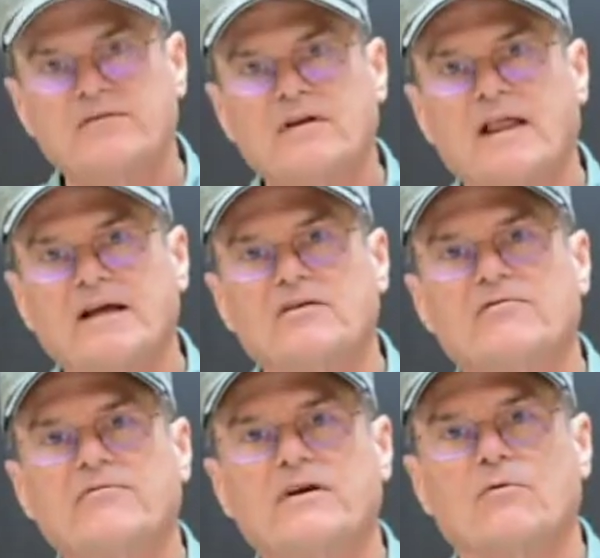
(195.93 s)
feel like it
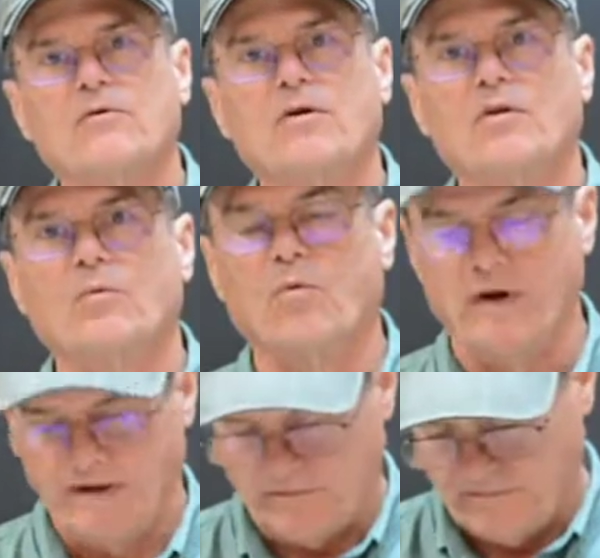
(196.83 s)
fit really
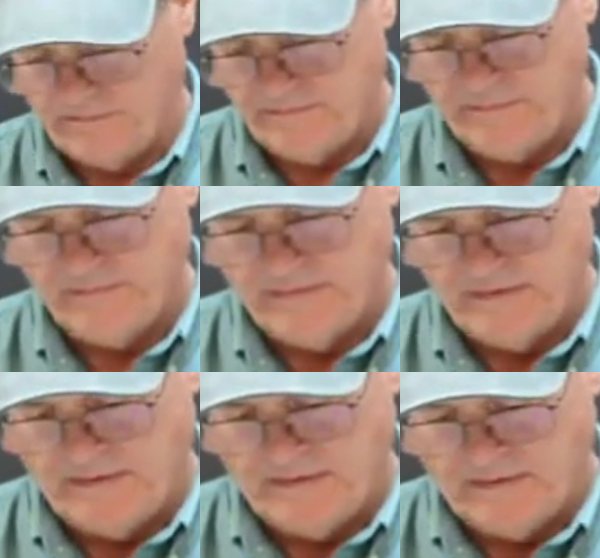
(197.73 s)
well.
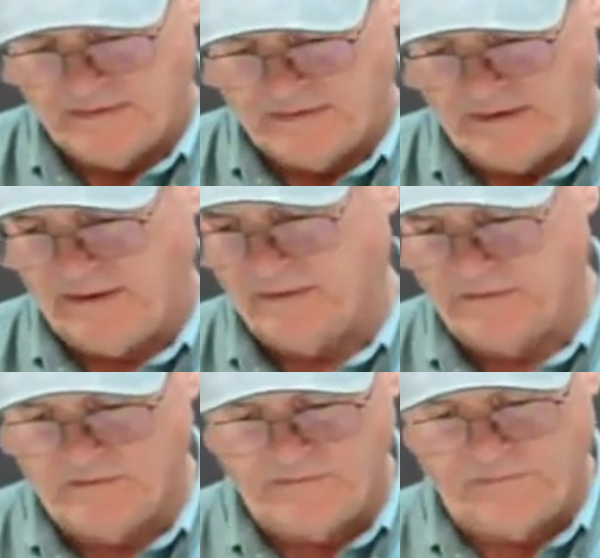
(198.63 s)
Uh,
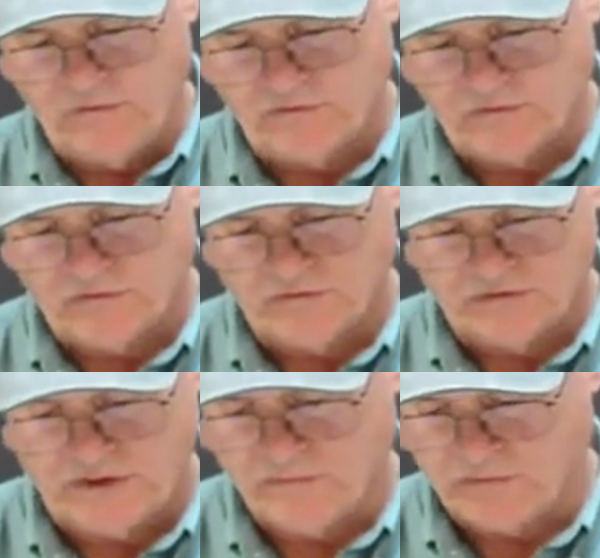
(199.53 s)
the diffuser
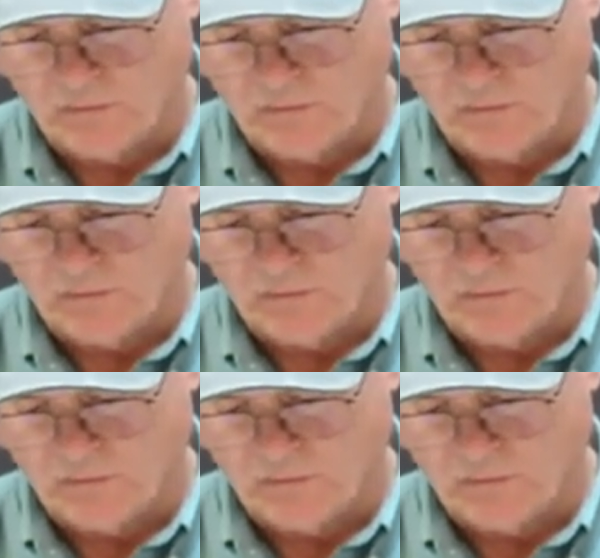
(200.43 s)
seems to